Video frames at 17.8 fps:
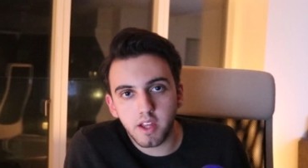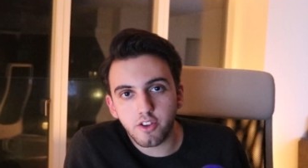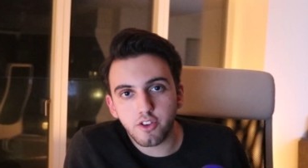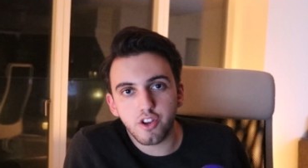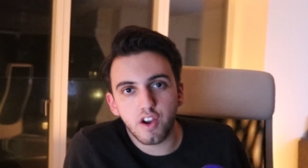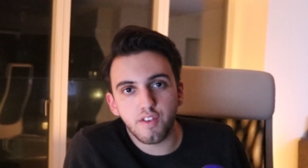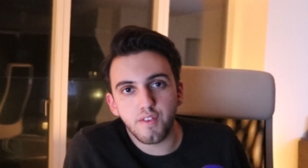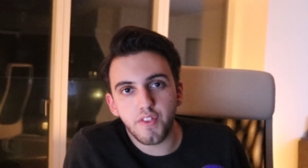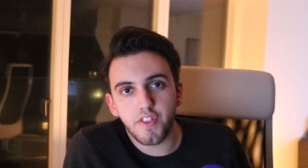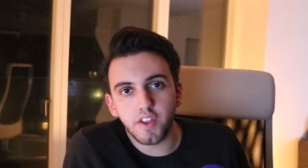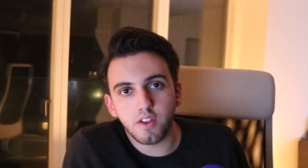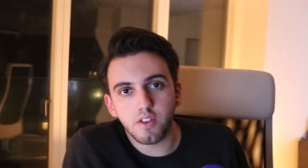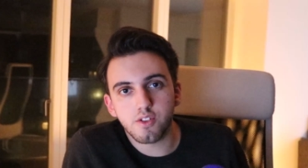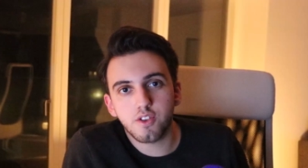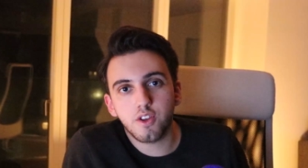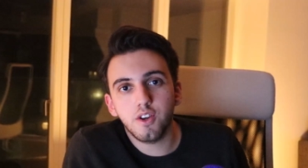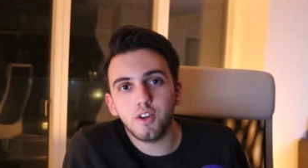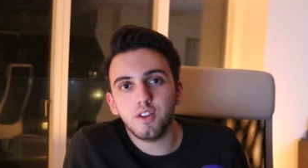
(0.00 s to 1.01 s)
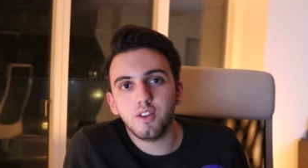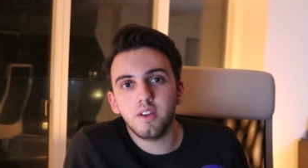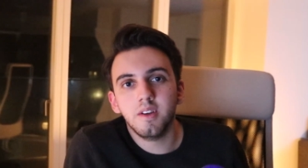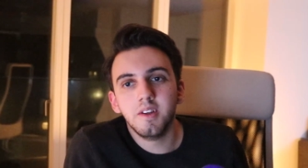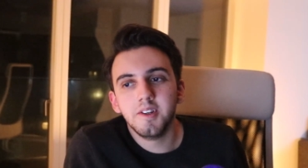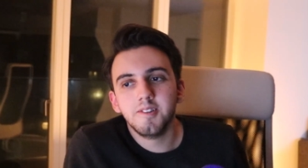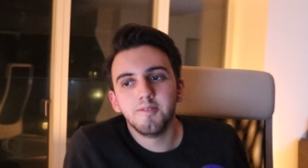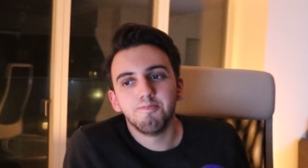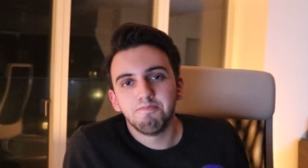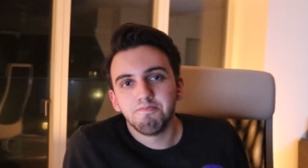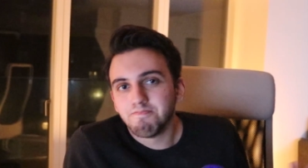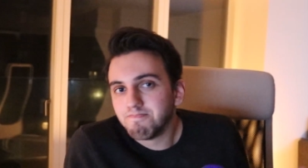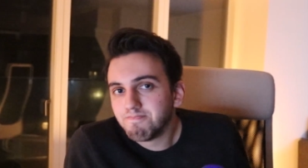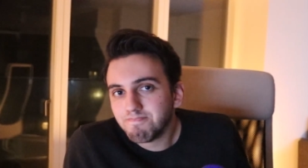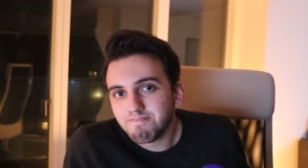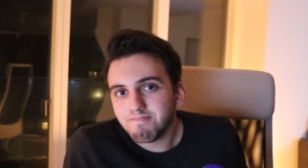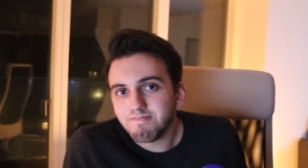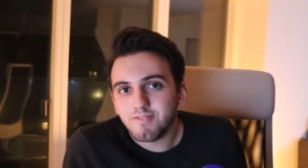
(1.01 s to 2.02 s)
make sure everything is good,
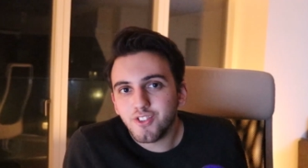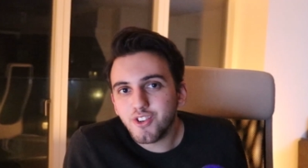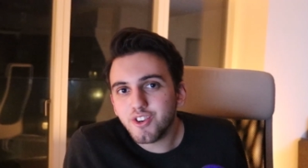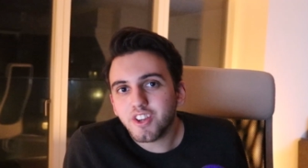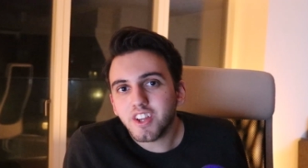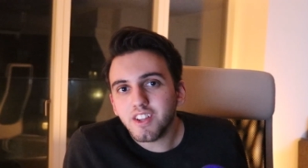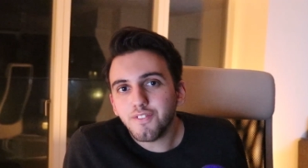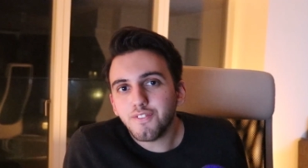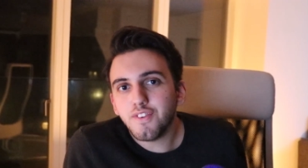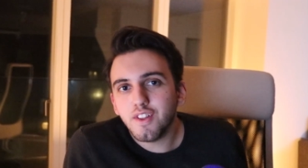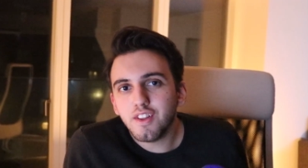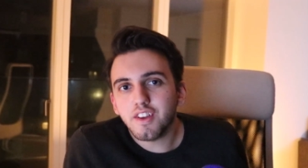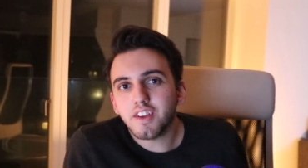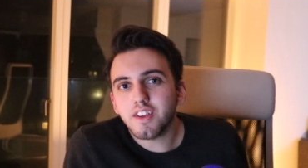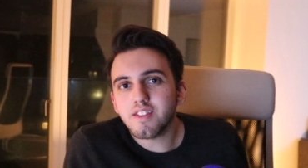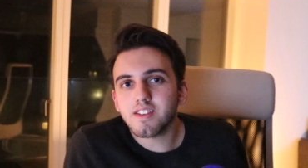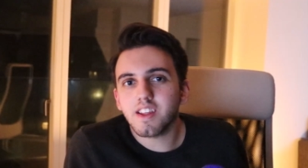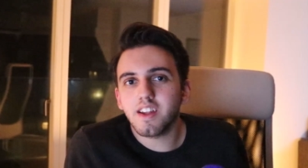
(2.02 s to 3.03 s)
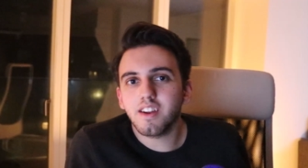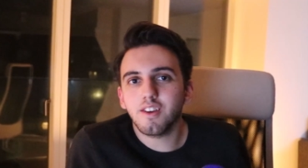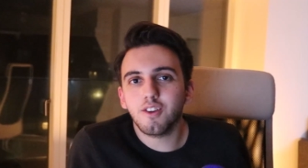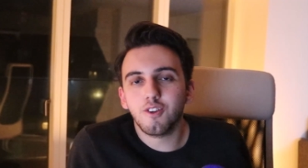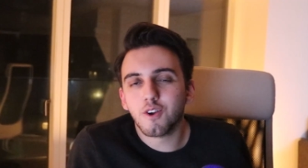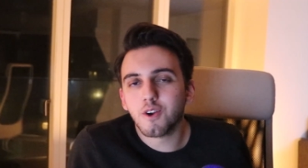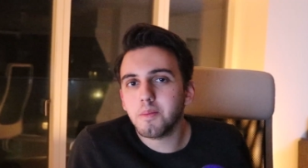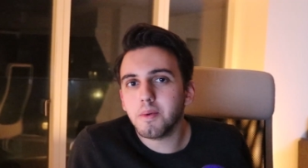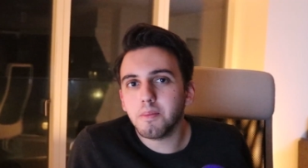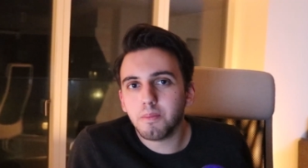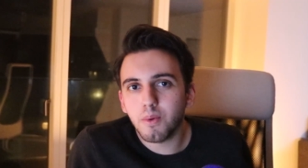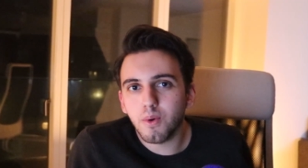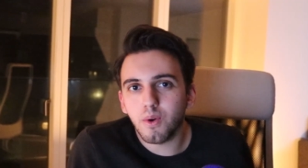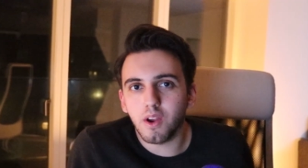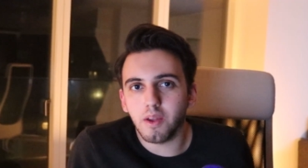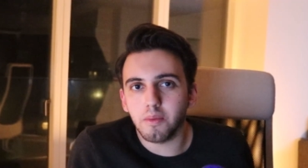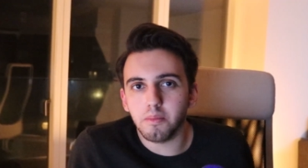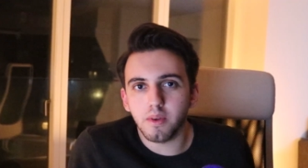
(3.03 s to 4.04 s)
you're gonna feel like it's getting a little bit
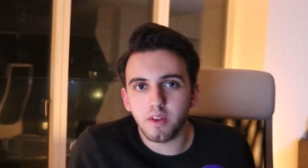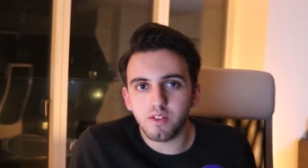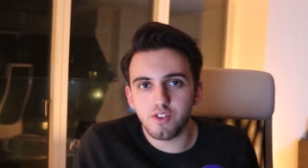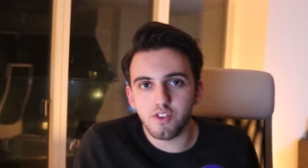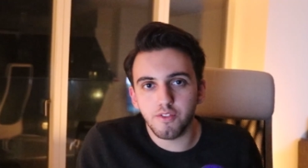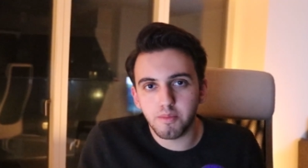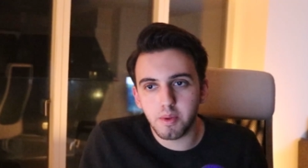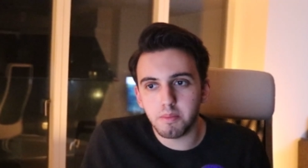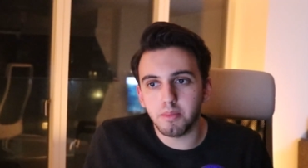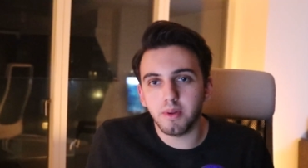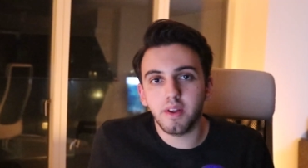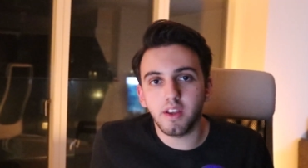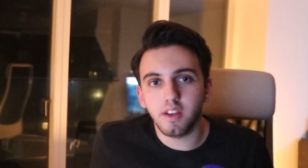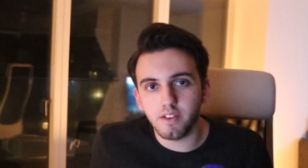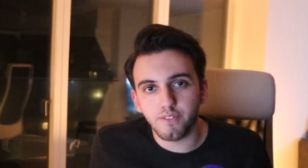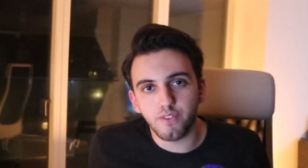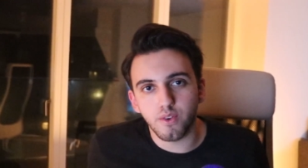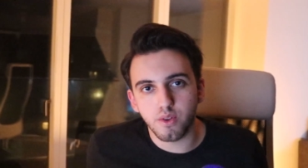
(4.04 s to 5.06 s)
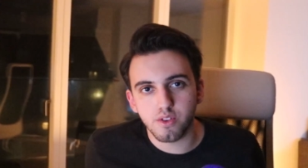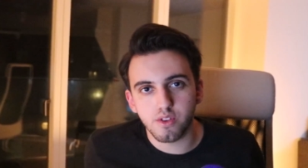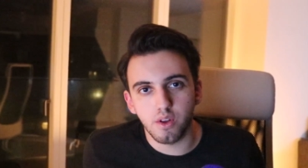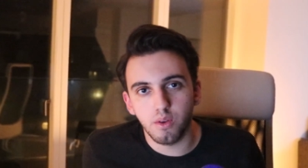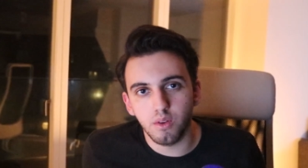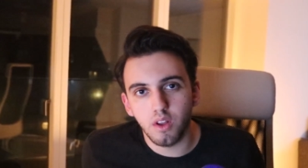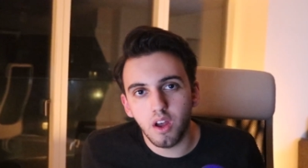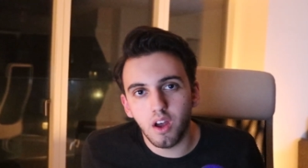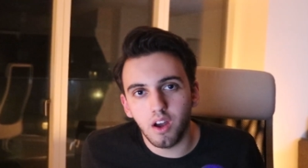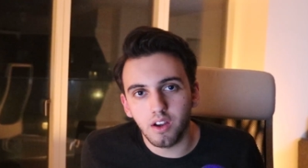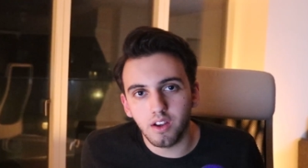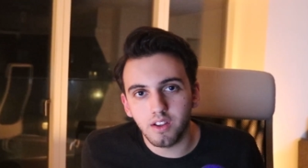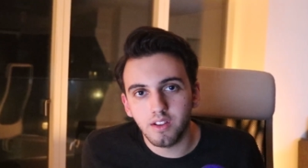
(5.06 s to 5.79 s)
boring because you've been playing it for so long.